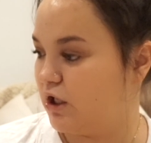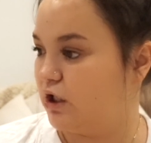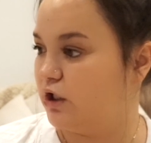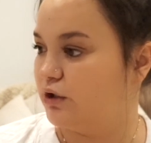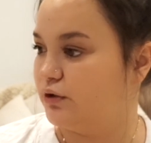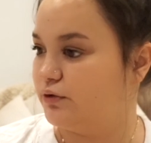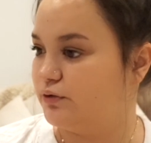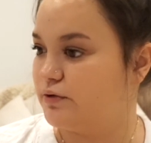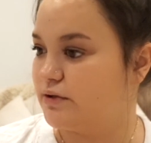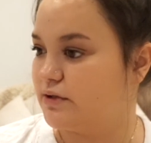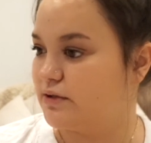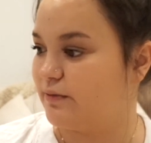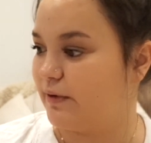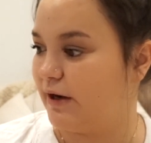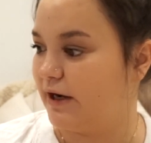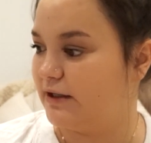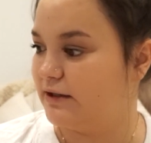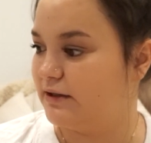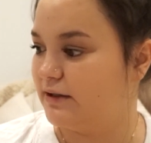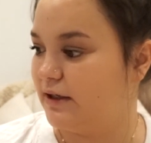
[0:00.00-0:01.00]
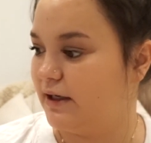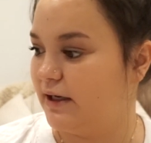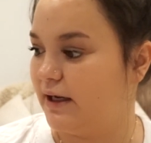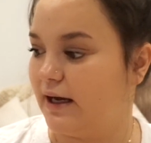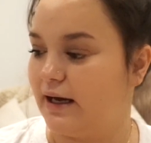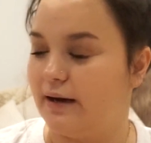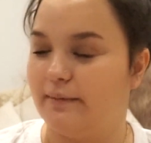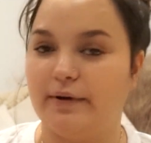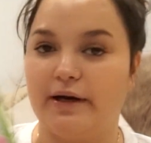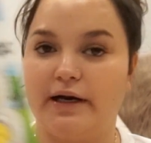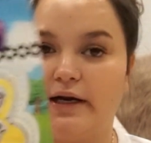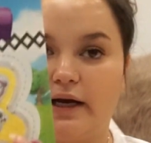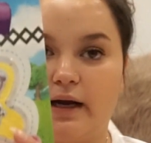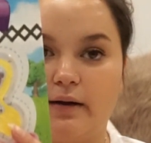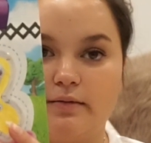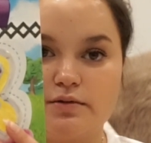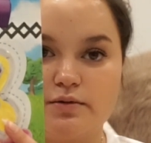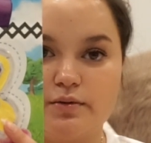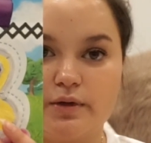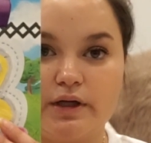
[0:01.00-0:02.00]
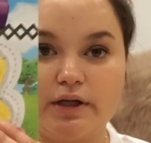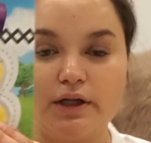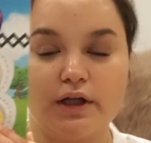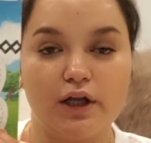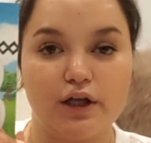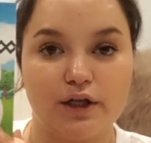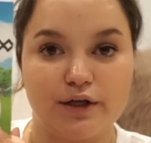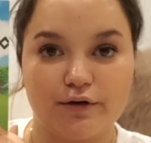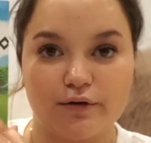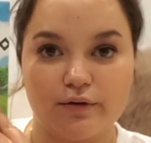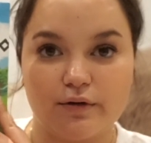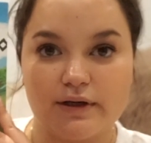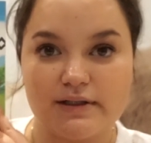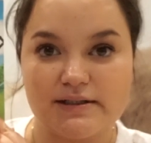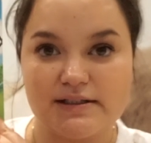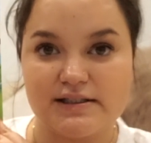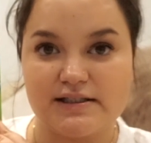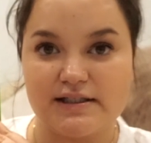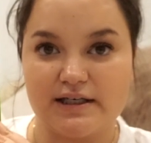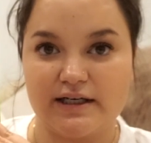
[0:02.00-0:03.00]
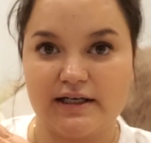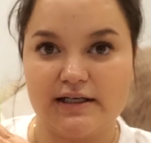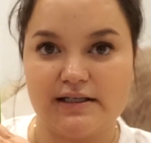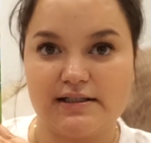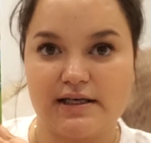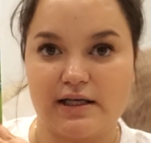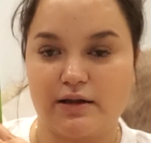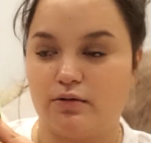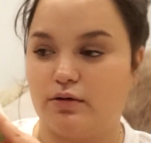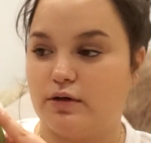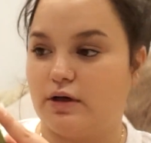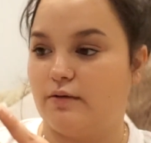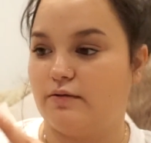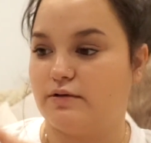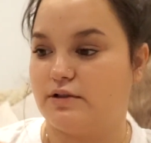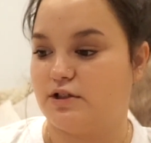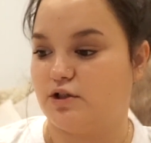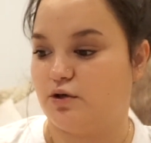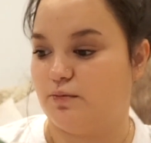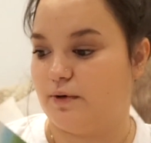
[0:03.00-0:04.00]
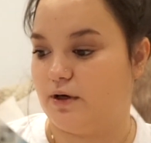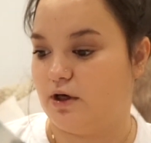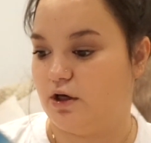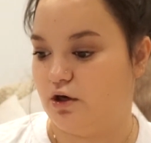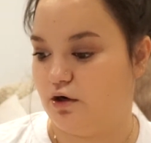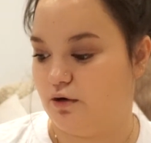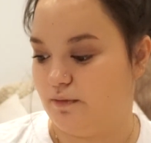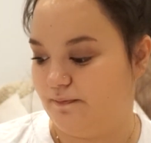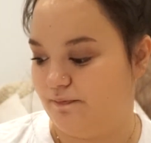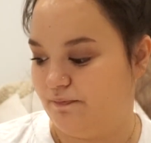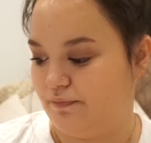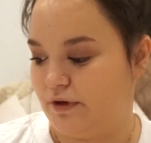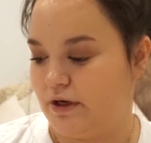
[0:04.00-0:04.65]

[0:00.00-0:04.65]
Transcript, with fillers: Clues one um, and it comes with little stickers. I thought that was super cute.